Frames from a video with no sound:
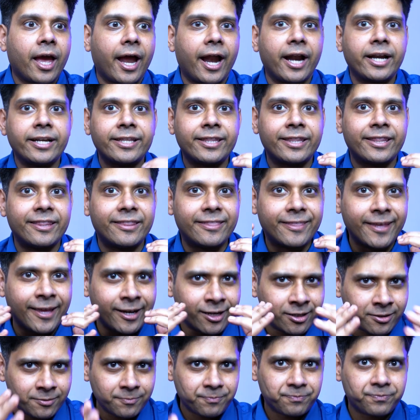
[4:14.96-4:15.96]
And
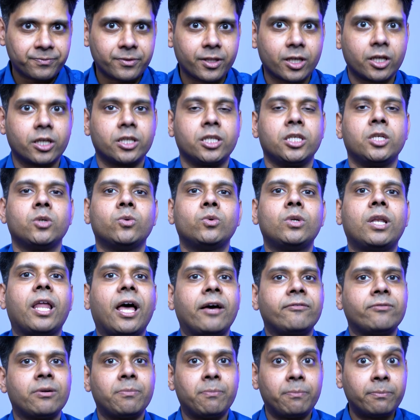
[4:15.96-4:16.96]
then you will
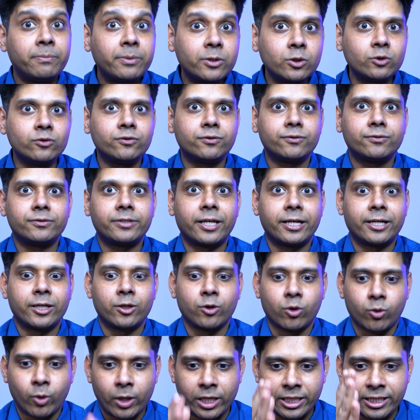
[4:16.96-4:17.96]
have a proof that
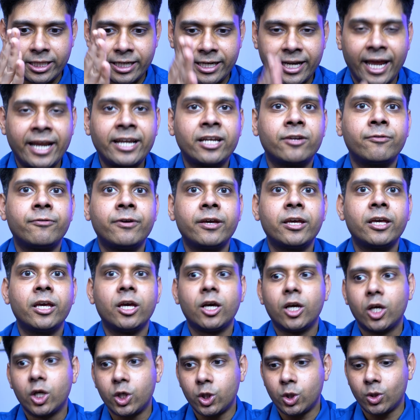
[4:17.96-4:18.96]
you're going the right way.
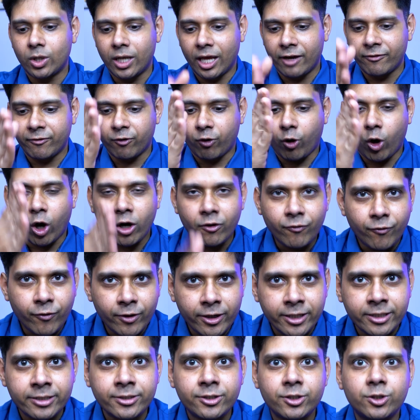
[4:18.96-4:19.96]
You'll have
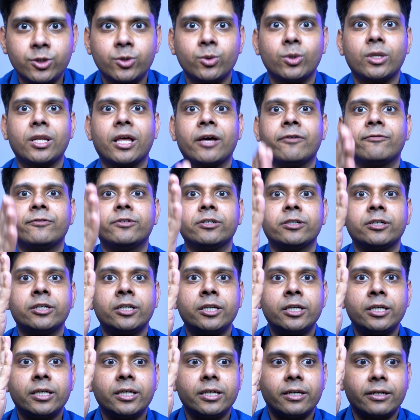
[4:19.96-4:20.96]
confidence. You'll have the
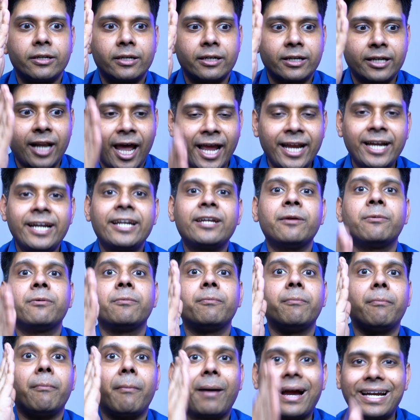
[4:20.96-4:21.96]
right
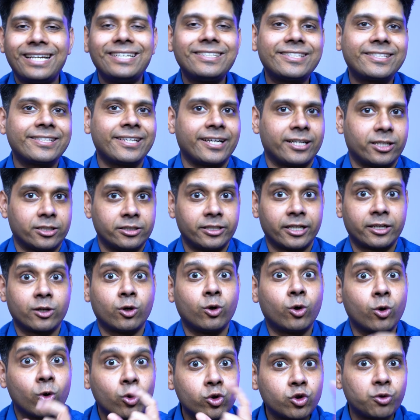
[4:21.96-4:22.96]
mindset, that
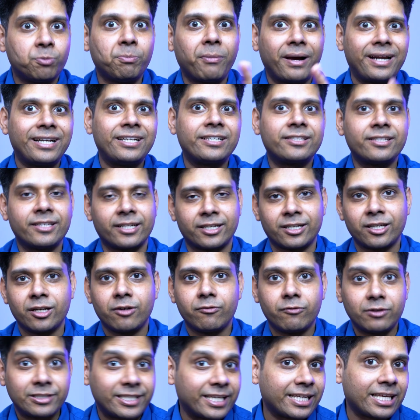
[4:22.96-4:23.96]
growth mindset,
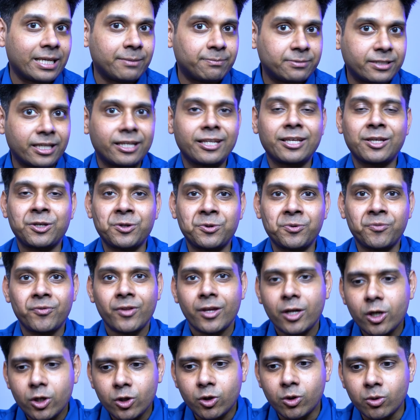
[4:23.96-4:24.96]
which I keep telling you
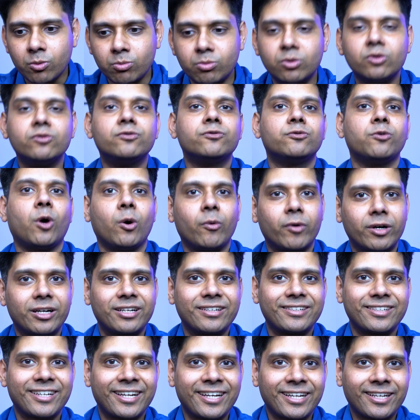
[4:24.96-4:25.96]
to move forward,
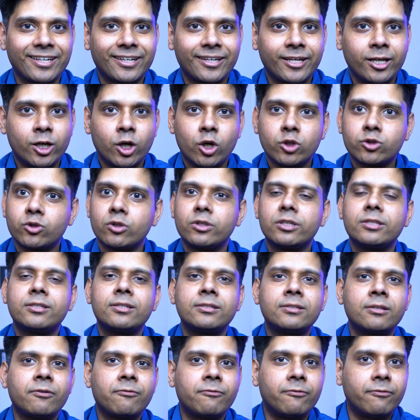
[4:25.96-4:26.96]
right? So this
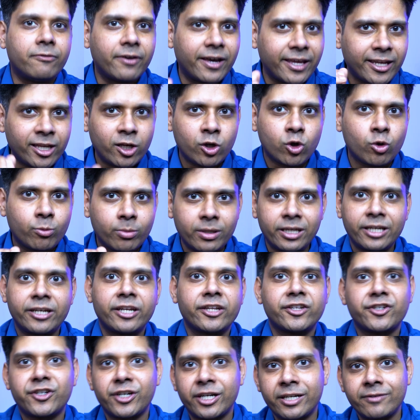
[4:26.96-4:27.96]
is a very noble
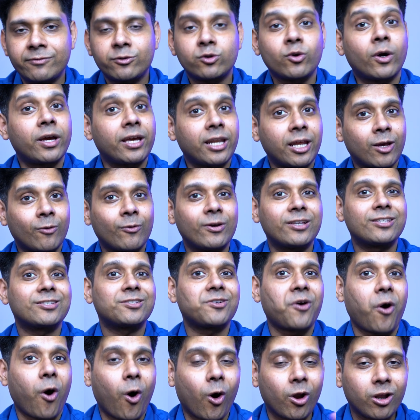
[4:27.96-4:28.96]
initiative. So I
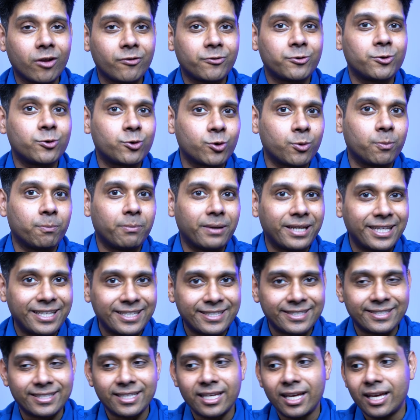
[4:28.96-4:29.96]
request all of you to
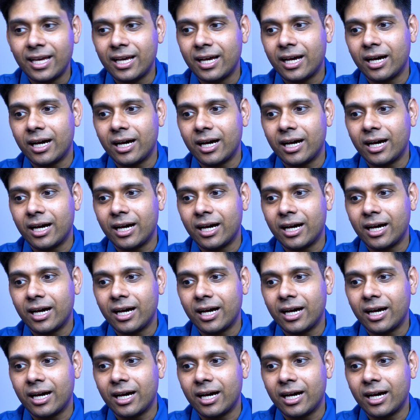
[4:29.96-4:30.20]
please